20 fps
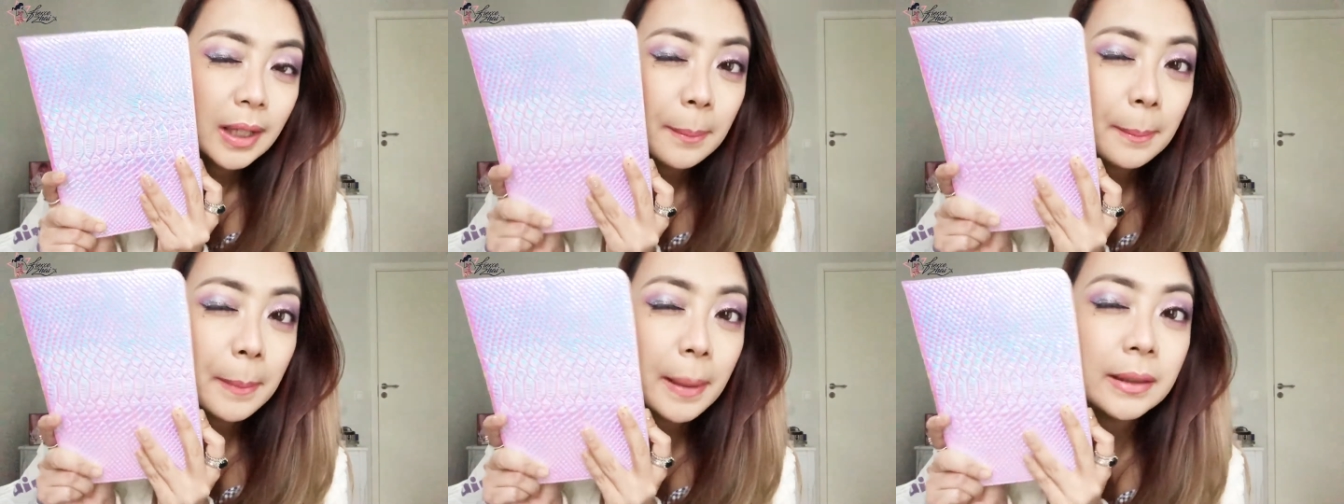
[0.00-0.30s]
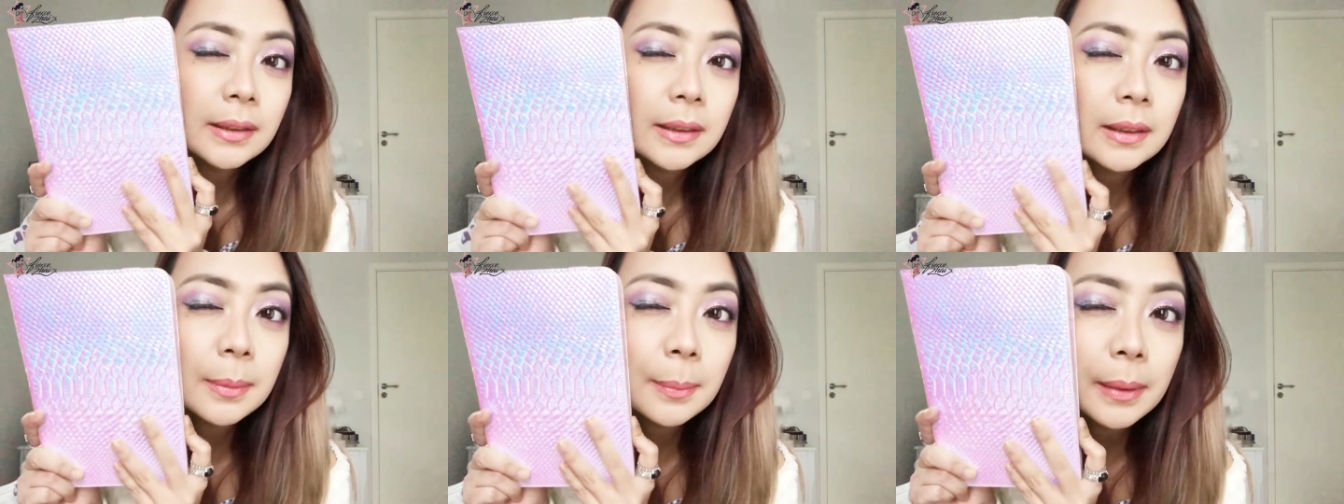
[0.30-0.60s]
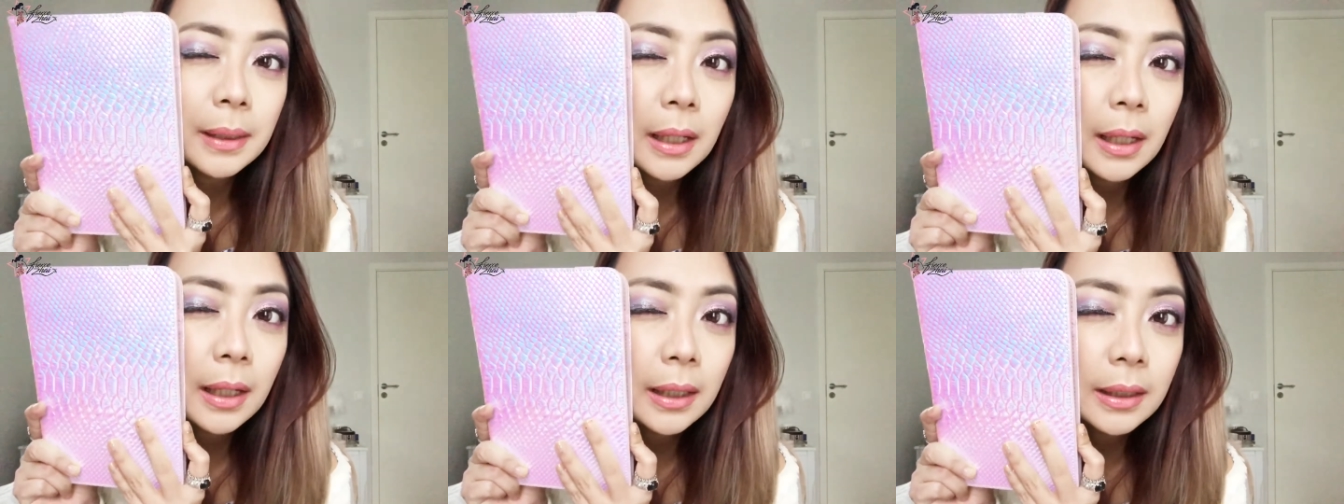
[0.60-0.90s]
Matches
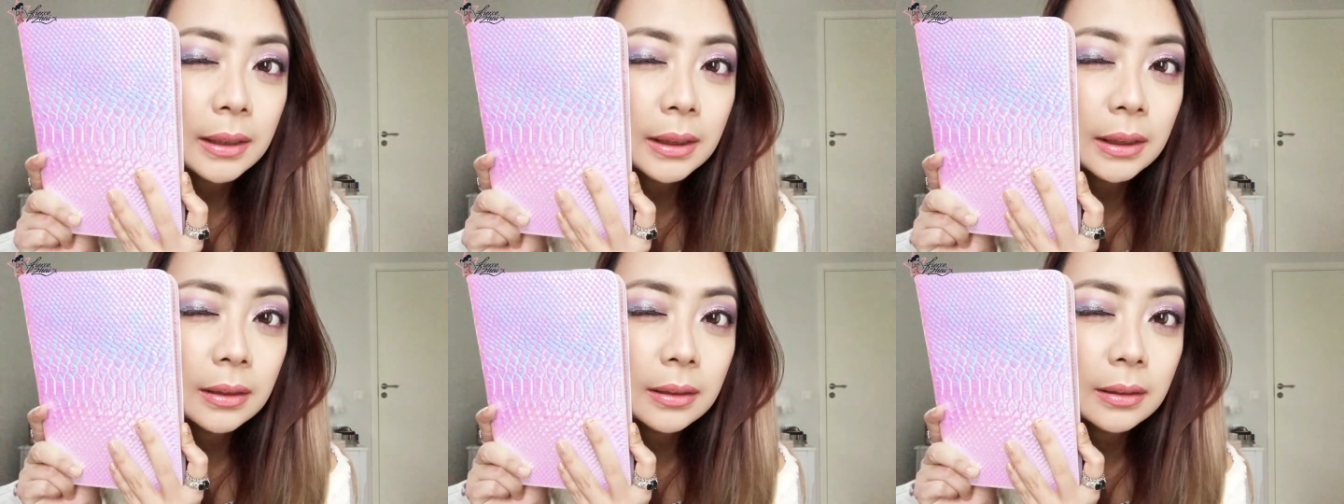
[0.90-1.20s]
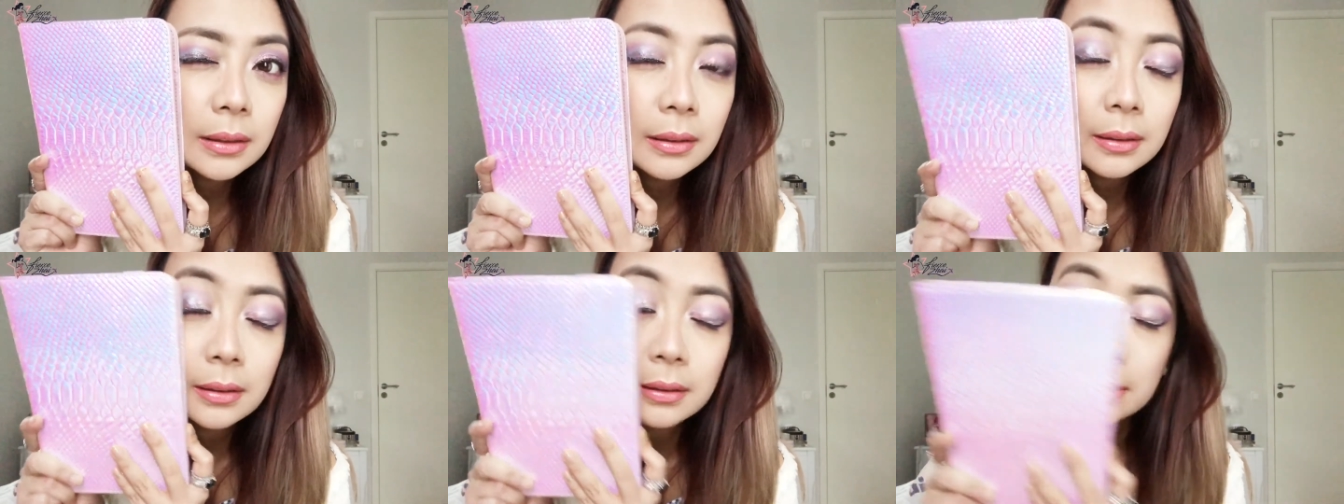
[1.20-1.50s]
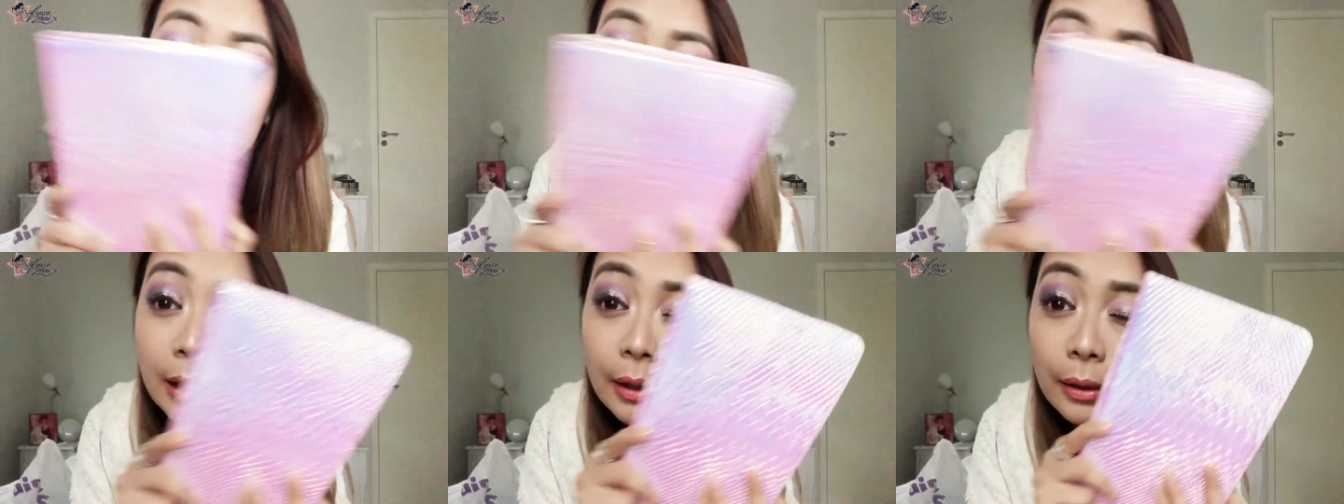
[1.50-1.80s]
my eye
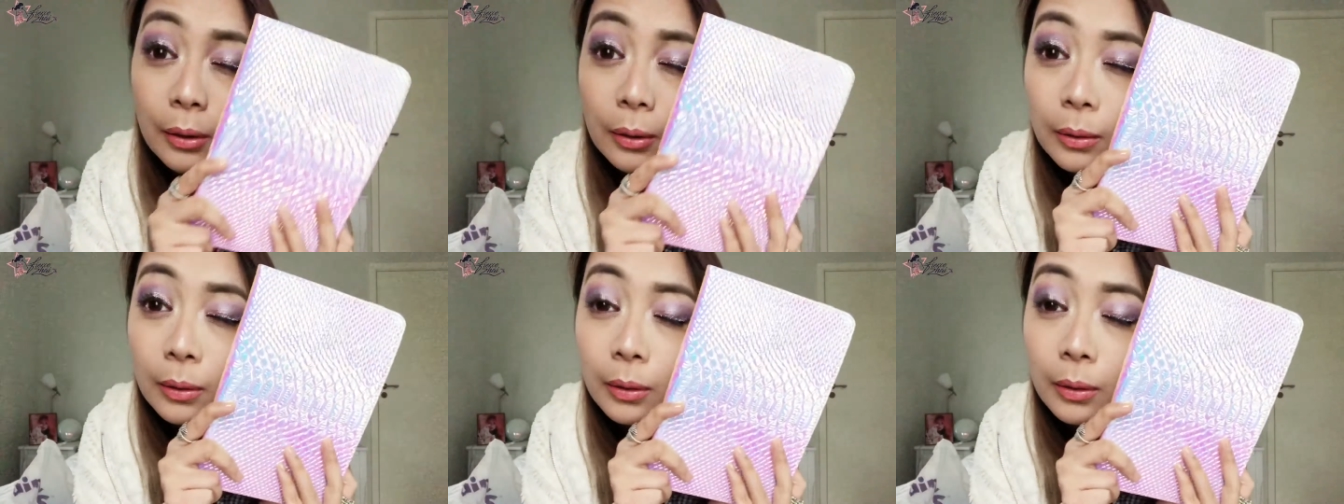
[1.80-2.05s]
shadow.